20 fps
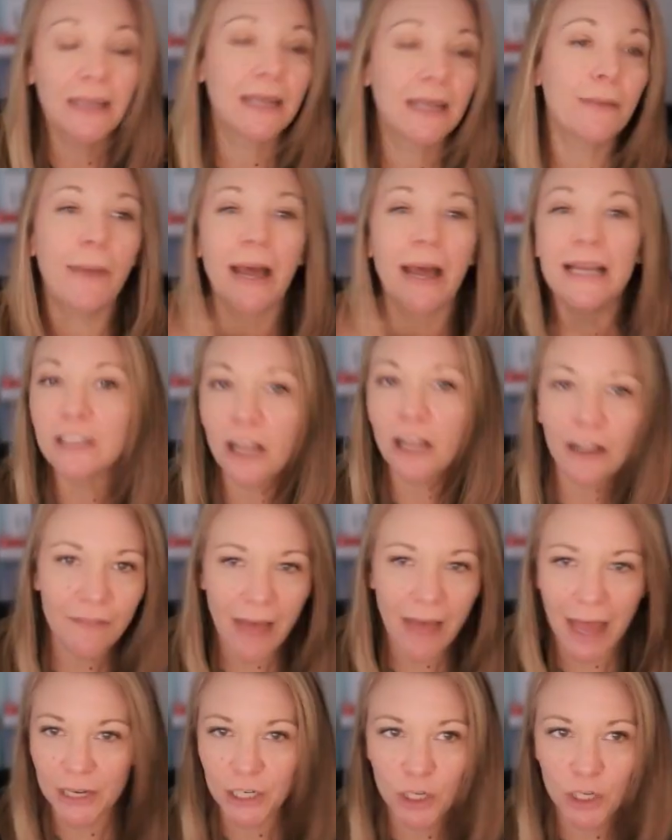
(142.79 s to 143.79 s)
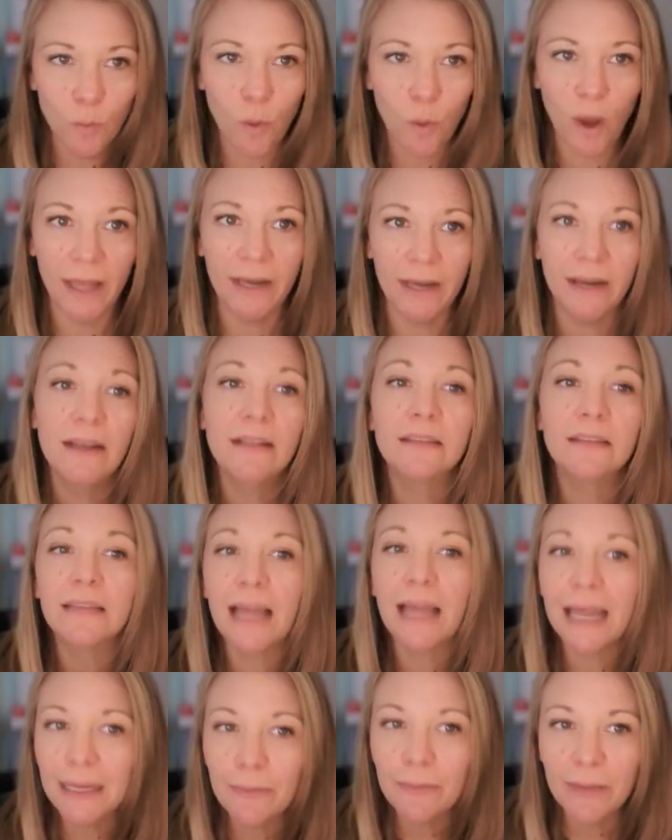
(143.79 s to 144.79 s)
Combines all of that into one,
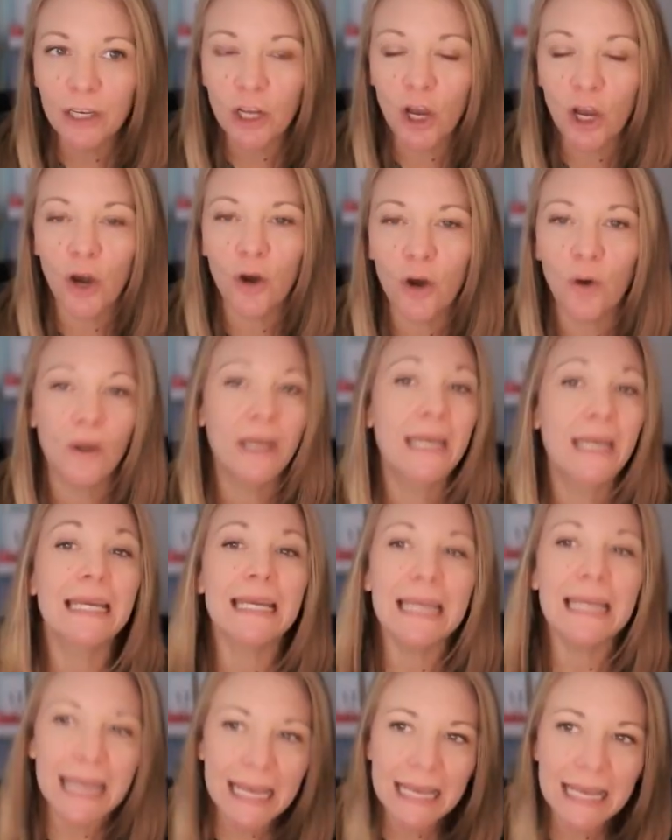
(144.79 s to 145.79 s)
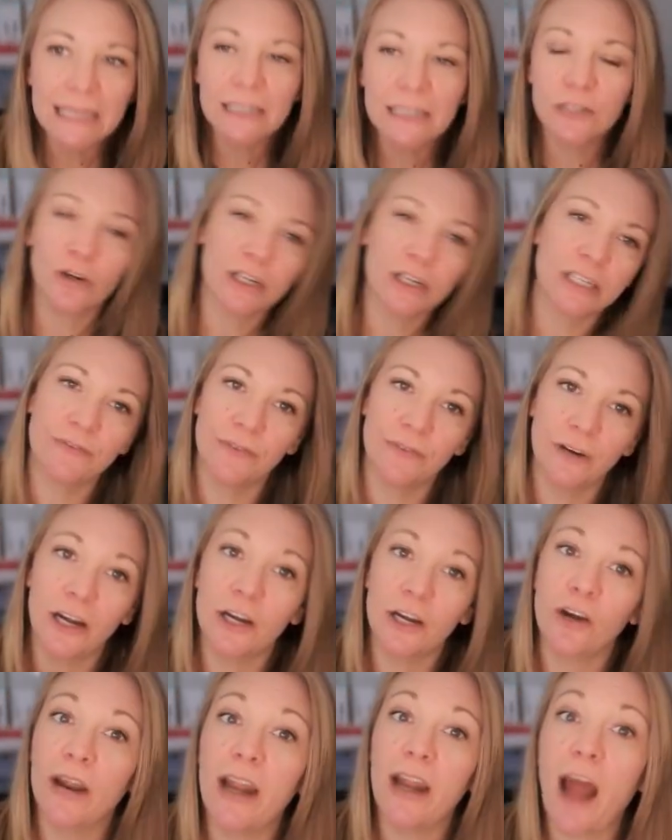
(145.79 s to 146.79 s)
letting me know, is Christopher
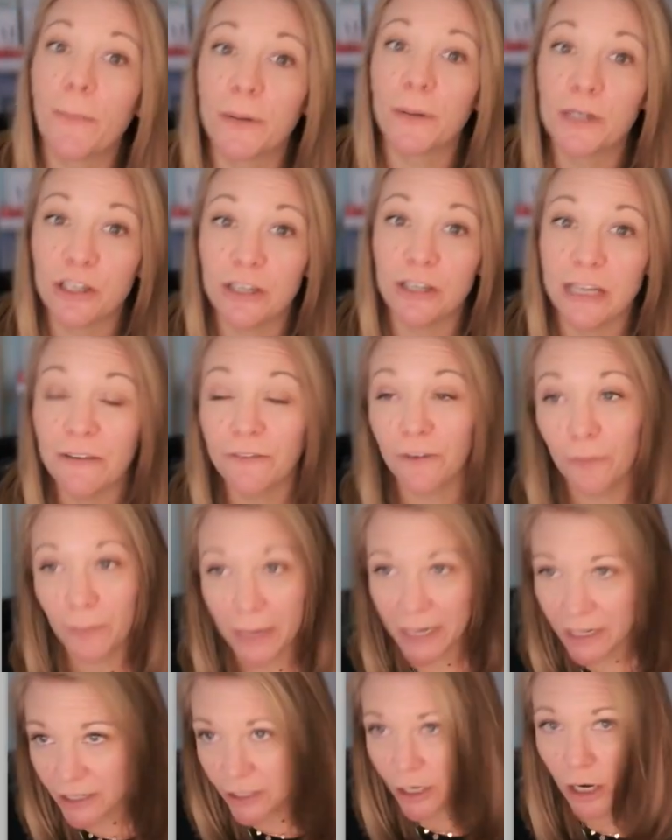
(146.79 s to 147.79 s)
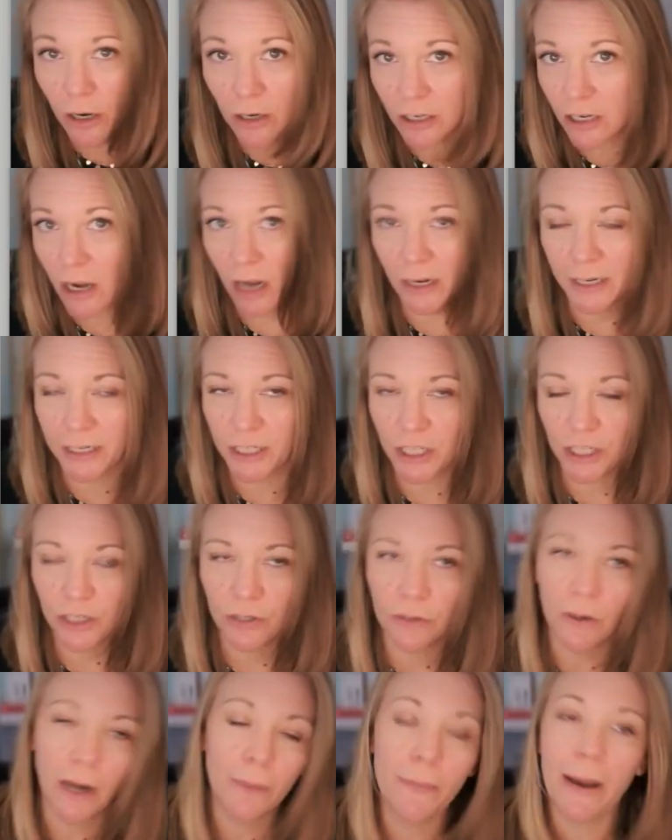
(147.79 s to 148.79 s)
a great opportunity for me to start talking
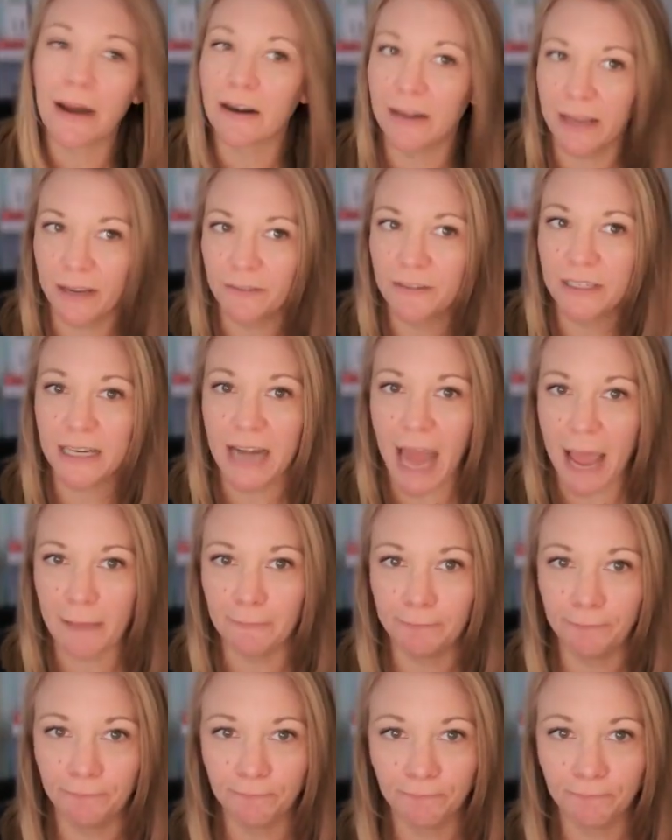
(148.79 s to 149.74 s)
to about a gift today?